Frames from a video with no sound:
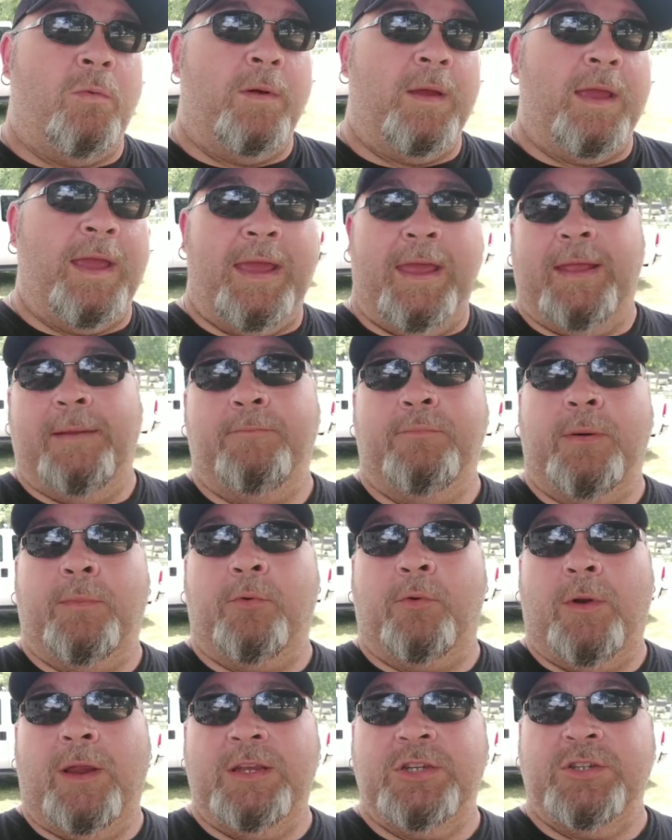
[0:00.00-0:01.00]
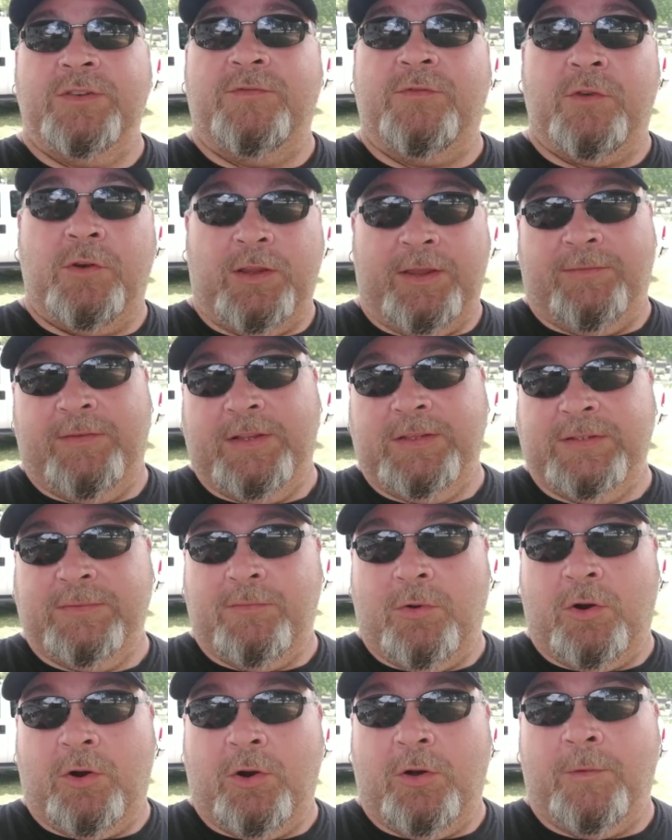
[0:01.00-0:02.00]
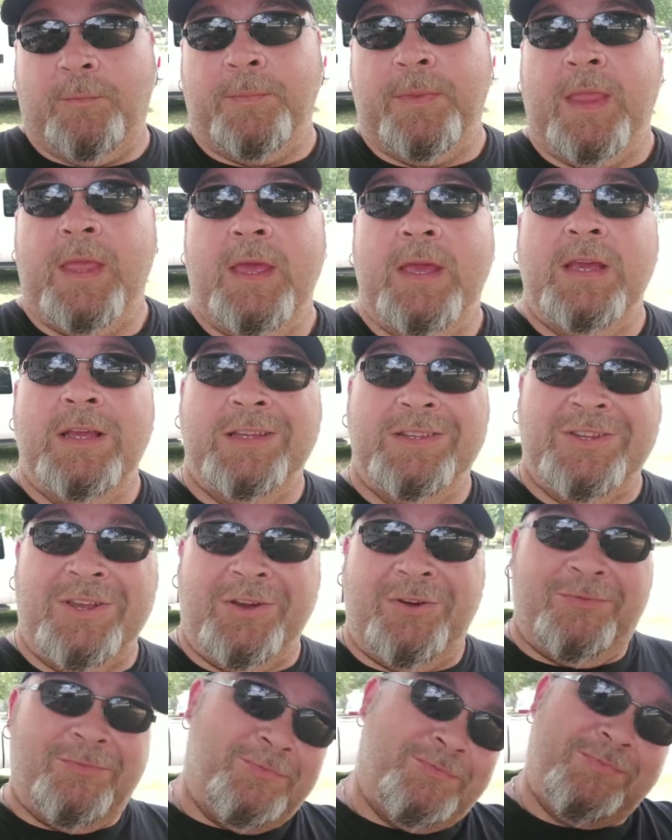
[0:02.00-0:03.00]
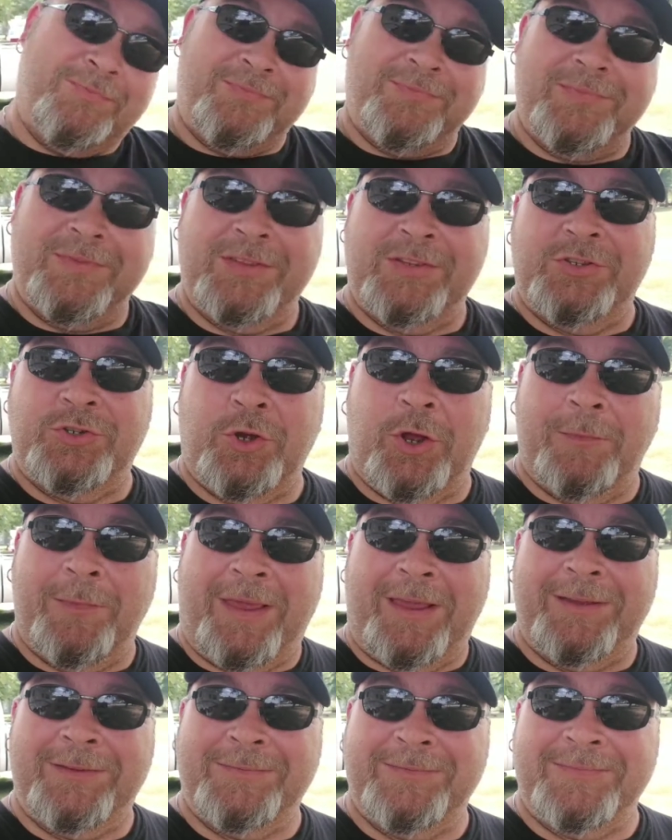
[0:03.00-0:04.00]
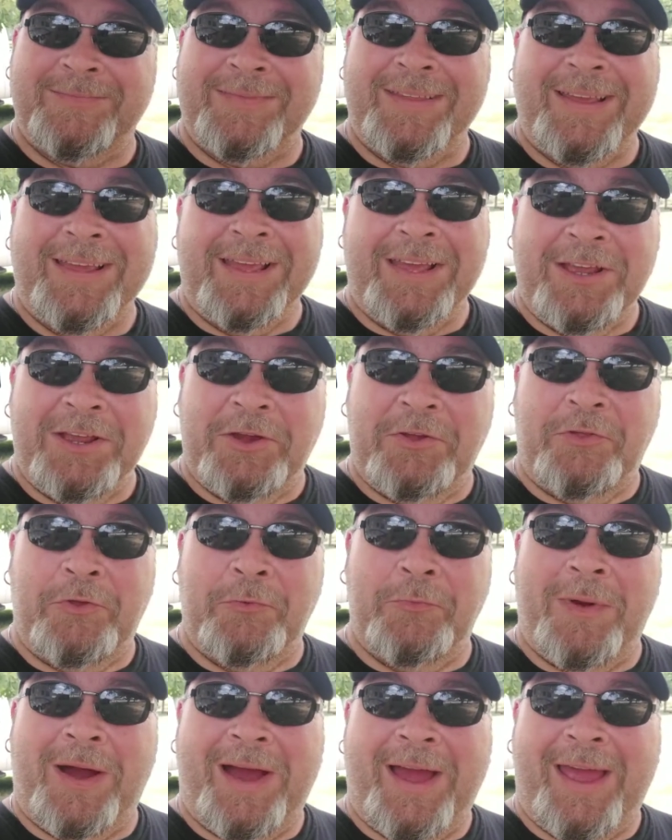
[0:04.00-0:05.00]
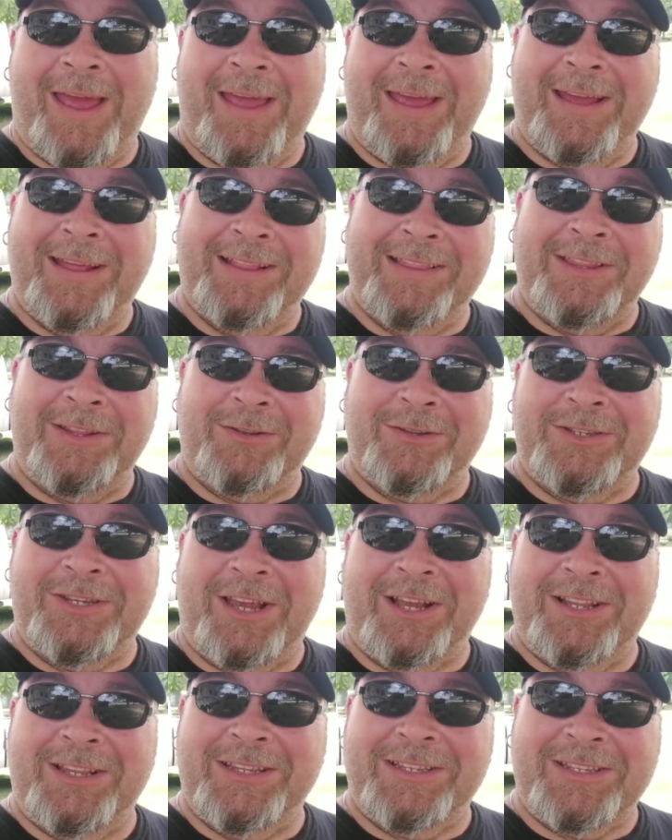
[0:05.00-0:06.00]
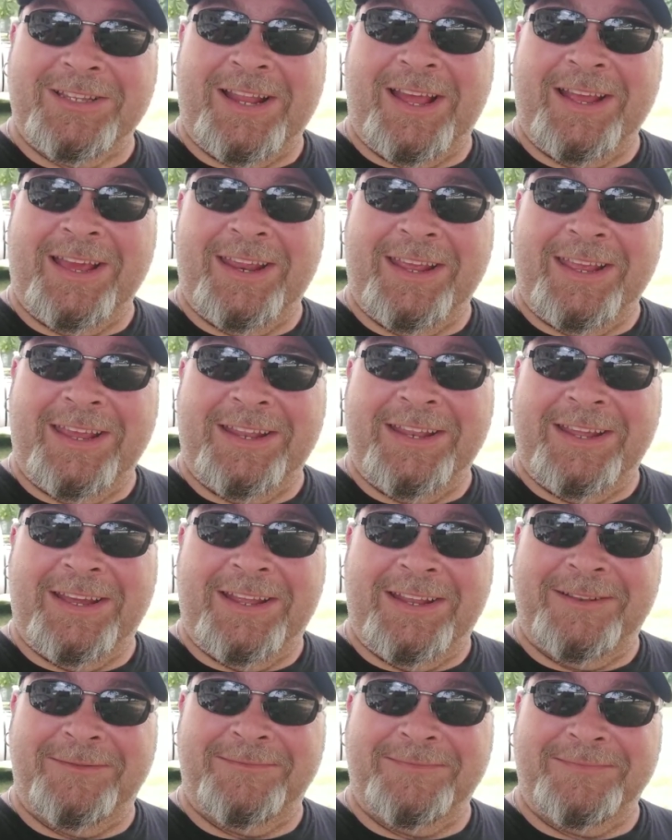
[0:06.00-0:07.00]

in preparation for leaving tomorrow. So join me, go through my little checklist that I got to get done.